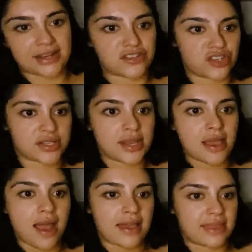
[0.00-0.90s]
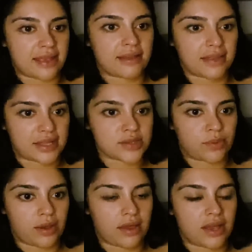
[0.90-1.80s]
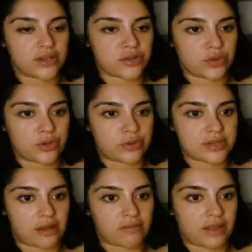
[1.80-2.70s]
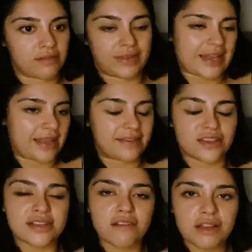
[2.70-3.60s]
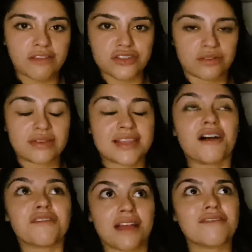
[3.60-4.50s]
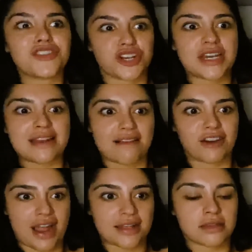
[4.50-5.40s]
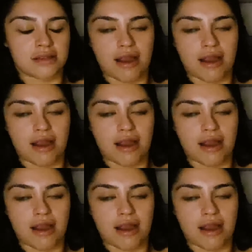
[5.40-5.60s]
It's just, I think that's what a true self-love, like, the self-love journey never ends.